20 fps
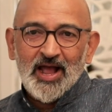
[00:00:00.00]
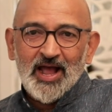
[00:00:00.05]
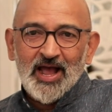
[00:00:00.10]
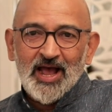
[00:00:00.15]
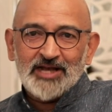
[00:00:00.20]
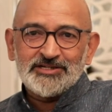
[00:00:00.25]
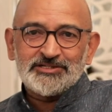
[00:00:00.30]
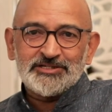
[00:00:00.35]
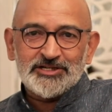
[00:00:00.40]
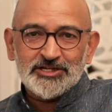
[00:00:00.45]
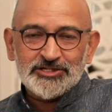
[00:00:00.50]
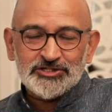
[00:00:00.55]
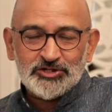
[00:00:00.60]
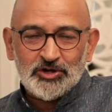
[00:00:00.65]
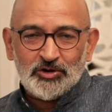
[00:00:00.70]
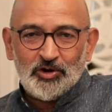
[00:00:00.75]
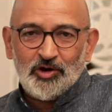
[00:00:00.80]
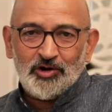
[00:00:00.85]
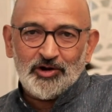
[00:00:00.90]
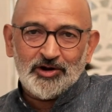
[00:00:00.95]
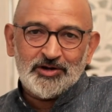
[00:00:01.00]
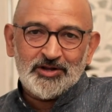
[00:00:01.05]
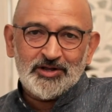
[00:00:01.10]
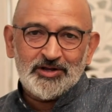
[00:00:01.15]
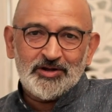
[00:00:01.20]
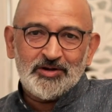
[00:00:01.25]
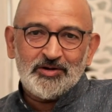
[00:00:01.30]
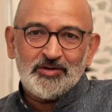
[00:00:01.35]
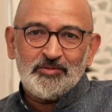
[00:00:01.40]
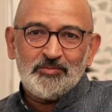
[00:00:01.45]
as it is called,
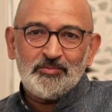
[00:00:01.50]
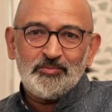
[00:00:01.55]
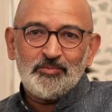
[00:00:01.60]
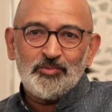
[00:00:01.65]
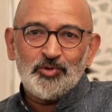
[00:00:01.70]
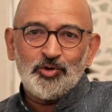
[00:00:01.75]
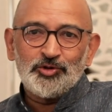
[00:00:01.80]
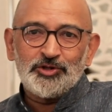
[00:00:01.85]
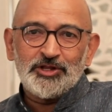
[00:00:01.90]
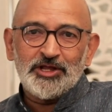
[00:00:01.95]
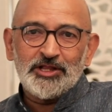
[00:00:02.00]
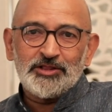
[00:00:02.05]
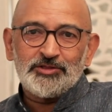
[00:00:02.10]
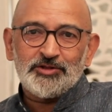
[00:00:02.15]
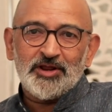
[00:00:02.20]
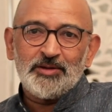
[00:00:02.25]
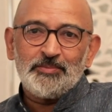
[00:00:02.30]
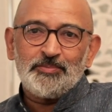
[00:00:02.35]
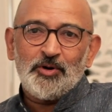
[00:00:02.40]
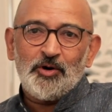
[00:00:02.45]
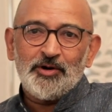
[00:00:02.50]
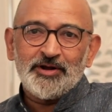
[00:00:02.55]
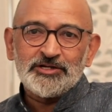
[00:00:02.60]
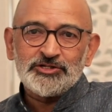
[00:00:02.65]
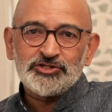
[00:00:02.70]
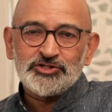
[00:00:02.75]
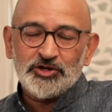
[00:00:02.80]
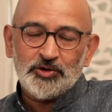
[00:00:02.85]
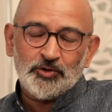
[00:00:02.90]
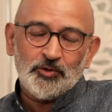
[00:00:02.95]
Modi
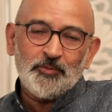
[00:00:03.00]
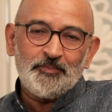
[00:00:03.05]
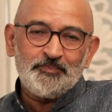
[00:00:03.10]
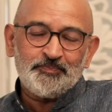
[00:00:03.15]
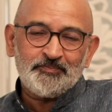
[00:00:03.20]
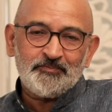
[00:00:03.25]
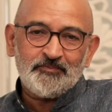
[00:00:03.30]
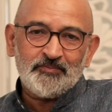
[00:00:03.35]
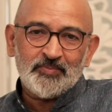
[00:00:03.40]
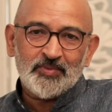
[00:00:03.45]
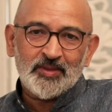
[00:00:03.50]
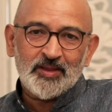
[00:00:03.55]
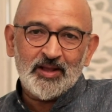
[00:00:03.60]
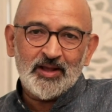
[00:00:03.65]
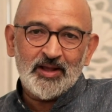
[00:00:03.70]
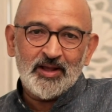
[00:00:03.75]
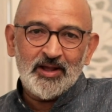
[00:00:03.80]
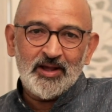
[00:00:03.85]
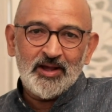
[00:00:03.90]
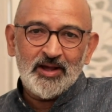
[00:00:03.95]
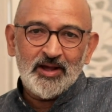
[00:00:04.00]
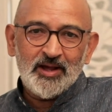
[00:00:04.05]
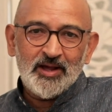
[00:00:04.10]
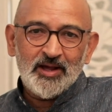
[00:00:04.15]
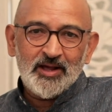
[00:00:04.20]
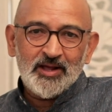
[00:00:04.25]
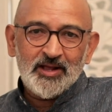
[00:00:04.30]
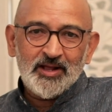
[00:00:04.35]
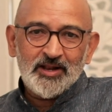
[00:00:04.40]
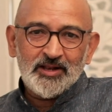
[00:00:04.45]
3.0.
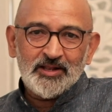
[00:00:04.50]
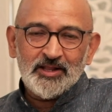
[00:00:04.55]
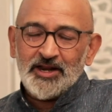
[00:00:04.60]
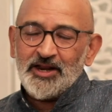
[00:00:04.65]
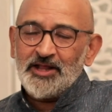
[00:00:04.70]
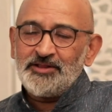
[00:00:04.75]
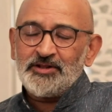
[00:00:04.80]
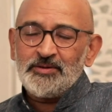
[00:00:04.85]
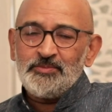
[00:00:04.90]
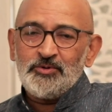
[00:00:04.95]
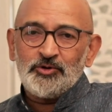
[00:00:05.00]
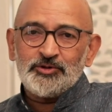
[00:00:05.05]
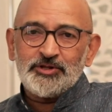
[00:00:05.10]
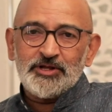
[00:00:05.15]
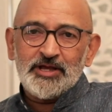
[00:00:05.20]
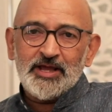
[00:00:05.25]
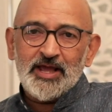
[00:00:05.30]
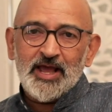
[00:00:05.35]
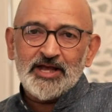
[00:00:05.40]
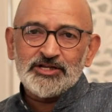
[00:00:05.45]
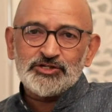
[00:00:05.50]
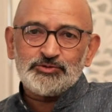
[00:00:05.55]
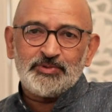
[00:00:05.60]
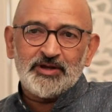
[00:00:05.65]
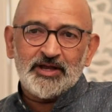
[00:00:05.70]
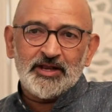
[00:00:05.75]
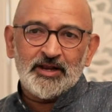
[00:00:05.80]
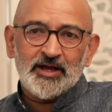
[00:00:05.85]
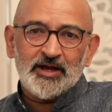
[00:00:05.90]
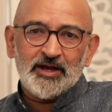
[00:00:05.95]
Narendra Modi has
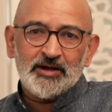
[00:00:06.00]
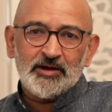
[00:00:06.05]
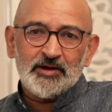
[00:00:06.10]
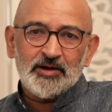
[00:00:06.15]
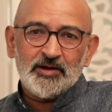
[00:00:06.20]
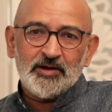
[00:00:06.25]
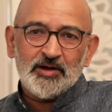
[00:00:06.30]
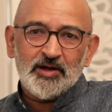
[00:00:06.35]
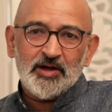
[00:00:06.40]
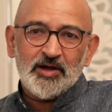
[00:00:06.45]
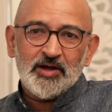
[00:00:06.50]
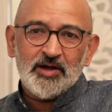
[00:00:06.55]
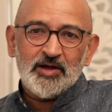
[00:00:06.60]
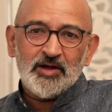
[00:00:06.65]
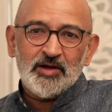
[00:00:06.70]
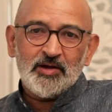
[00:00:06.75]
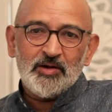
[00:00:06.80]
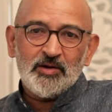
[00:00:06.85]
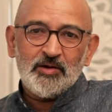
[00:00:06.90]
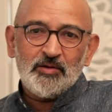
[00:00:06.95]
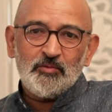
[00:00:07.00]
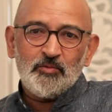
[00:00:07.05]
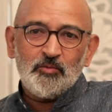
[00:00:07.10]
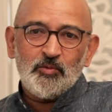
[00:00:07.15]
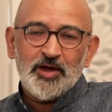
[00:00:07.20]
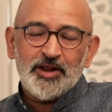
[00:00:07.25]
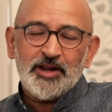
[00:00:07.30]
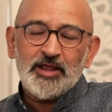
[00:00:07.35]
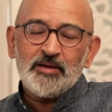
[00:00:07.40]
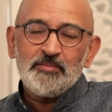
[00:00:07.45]
been a
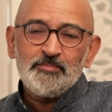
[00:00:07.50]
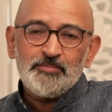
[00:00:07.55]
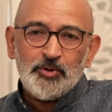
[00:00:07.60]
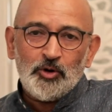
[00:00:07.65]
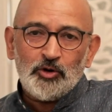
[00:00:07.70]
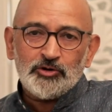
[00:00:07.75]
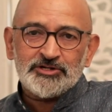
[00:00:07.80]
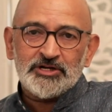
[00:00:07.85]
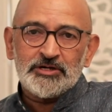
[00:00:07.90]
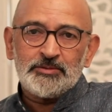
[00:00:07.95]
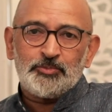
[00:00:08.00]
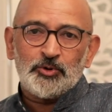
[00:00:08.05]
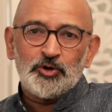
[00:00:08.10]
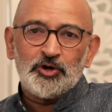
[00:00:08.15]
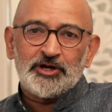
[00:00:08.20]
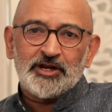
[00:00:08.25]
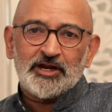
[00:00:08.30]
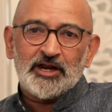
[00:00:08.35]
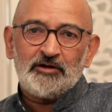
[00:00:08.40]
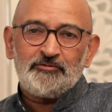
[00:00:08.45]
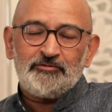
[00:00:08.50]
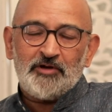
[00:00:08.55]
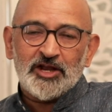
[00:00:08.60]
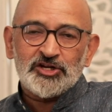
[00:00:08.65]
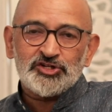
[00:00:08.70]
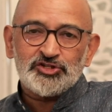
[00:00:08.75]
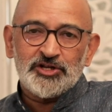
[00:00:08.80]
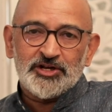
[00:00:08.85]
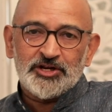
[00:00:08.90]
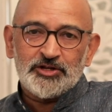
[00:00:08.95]
very important political
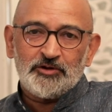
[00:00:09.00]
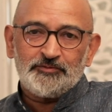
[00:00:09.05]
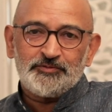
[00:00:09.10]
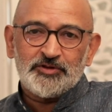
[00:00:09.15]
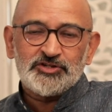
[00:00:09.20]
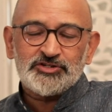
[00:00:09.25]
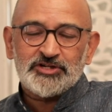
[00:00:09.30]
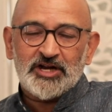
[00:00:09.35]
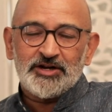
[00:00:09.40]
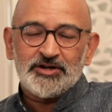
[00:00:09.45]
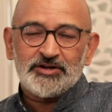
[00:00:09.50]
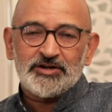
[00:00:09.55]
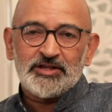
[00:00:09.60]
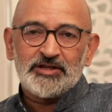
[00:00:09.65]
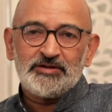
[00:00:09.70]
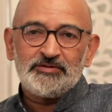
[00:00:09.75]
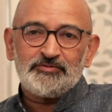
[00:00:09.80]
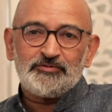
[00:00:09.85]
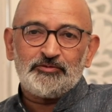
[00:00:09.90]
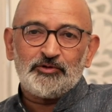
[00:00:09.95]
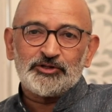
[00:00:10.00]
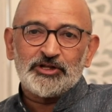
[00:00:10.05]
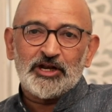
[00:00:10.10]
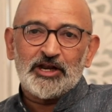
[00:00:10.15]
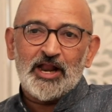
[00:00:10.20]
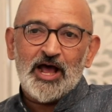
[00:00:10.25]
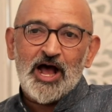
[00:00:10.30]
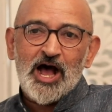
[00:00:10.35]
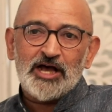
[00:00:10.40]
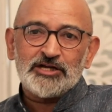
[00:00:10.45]
functionary of this country for the
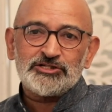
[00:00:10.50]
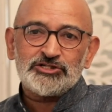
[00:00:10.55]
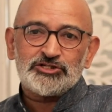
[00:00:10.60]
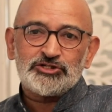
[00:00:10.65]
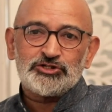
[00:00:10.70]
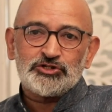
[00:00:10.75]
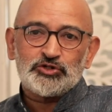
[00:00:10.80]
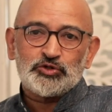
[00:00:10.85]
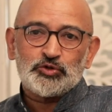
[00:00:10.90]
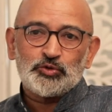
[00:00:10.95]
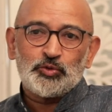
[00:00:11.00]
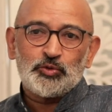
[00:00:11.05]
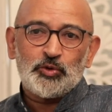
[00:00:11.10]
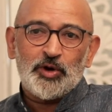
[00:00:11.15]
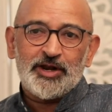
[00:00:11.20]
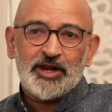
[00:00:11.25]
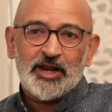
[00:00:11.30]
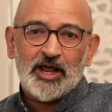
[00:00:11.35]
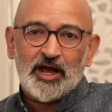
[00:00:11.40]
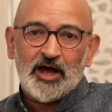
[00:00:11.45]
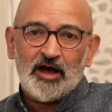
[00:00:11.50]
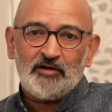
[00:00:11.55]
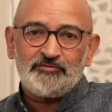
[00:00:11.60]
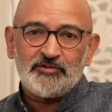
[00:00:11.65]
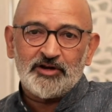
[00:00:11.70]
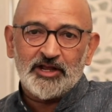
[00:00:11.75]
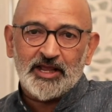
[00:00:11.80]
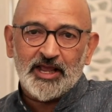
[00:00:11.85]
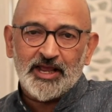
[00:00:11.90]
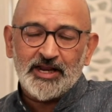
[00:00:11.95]
last
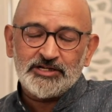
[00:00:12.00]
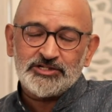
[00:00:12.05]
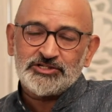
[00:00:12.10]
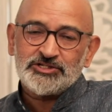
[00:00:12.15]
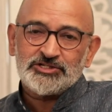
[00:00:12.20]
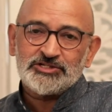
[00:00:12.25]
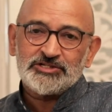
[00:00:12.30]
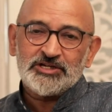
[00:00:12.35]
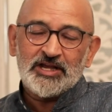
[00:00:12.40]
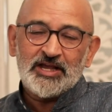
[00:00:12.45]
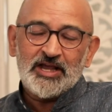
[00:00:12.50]
2.5 decades,